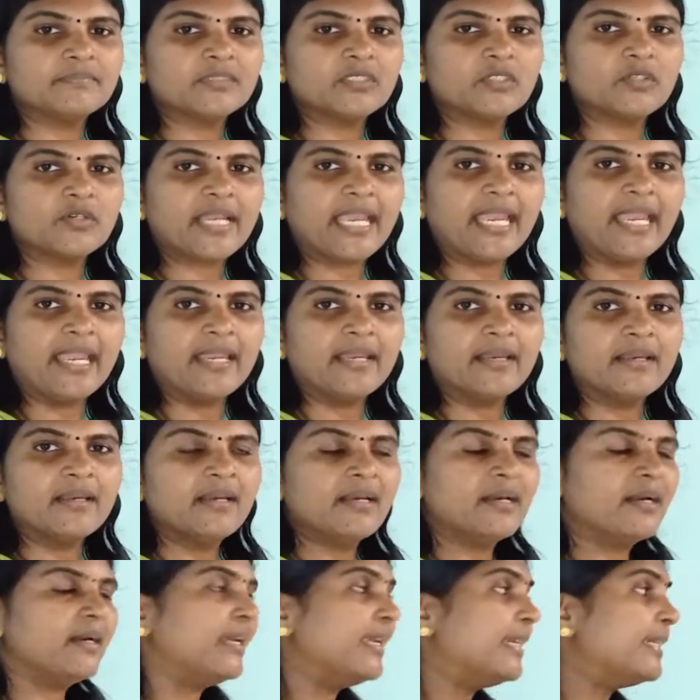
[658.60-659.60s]
Okay,
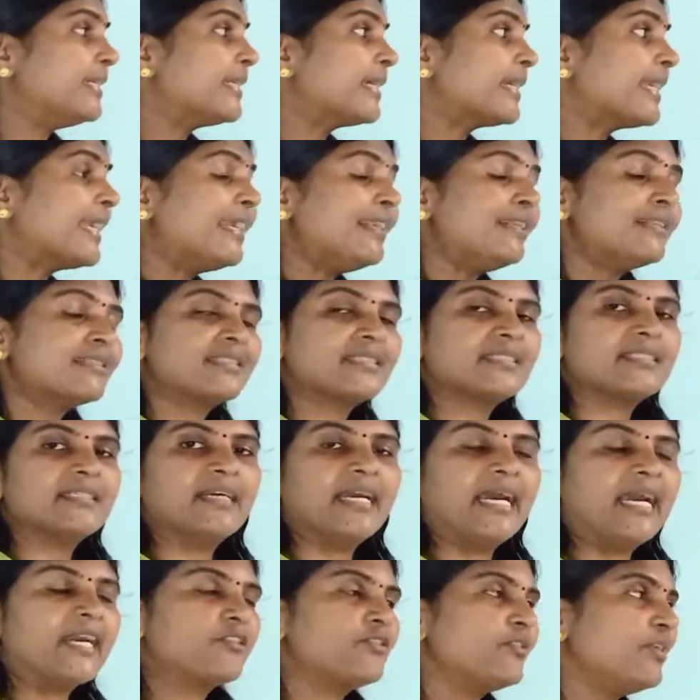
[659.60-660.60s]
in the gills,
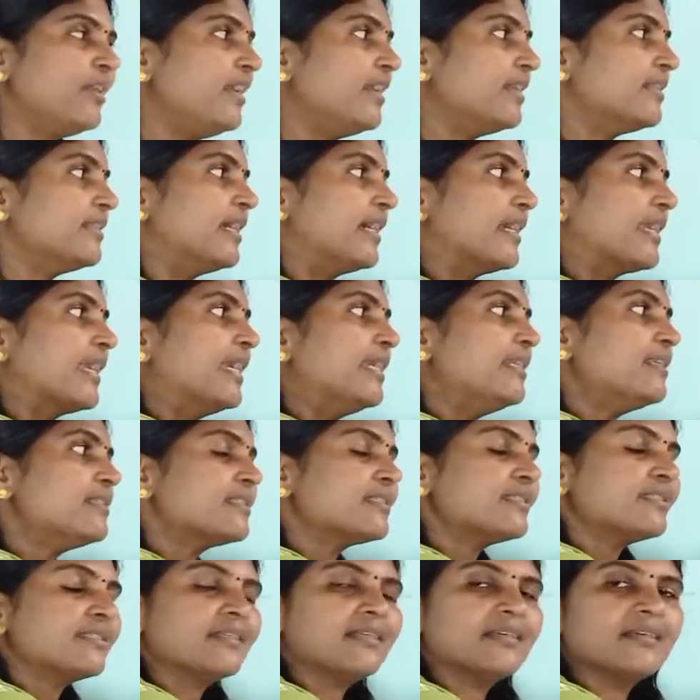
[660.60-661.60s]
actually the
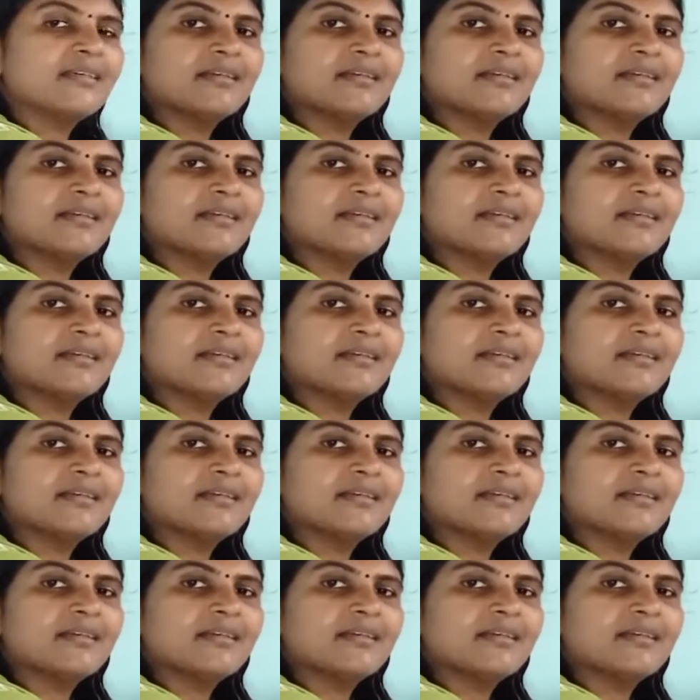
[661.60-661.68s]
gills